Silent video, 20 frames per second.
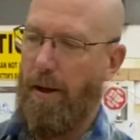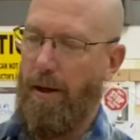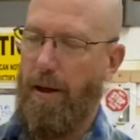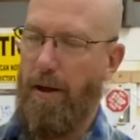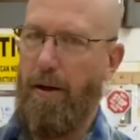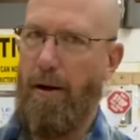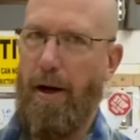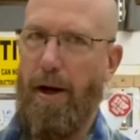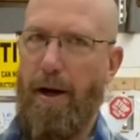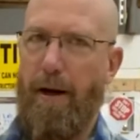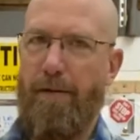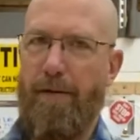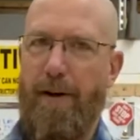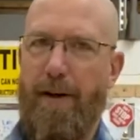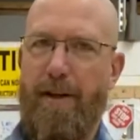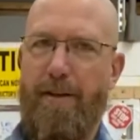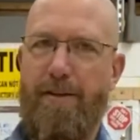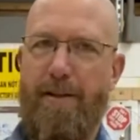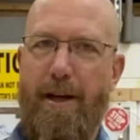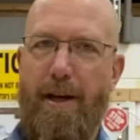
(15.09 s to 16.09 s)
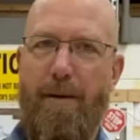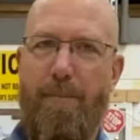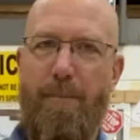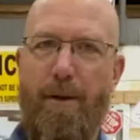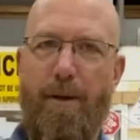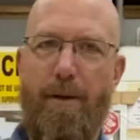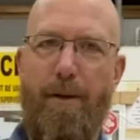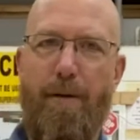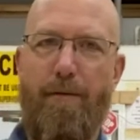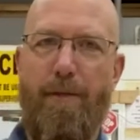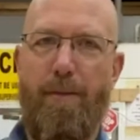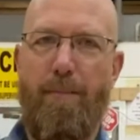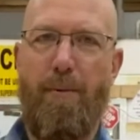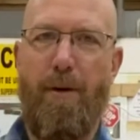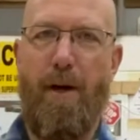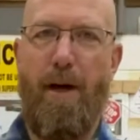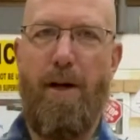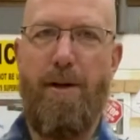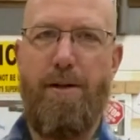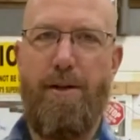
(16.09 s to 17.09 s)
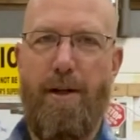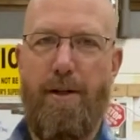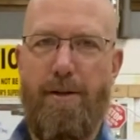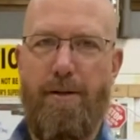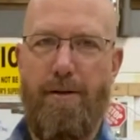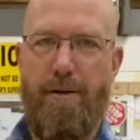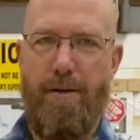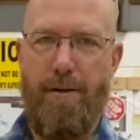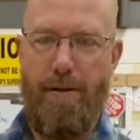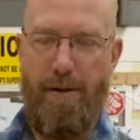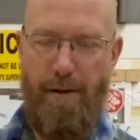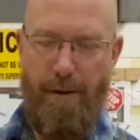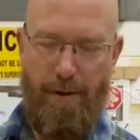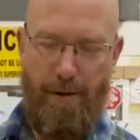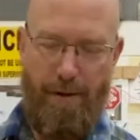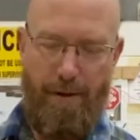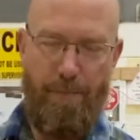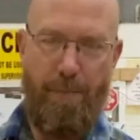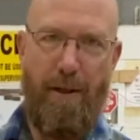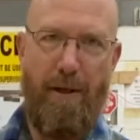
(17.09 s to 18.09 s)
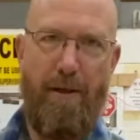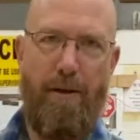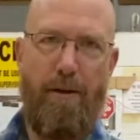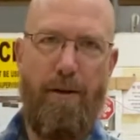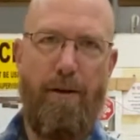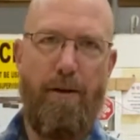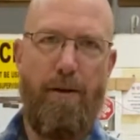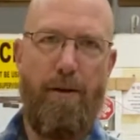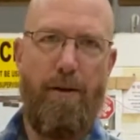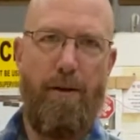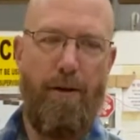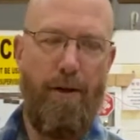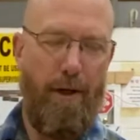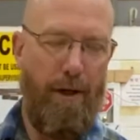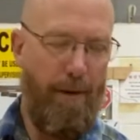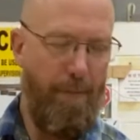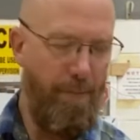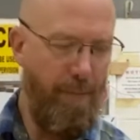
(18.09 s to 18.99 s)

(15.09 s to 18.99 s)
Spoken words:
Here I have an example of the project that's been glued up.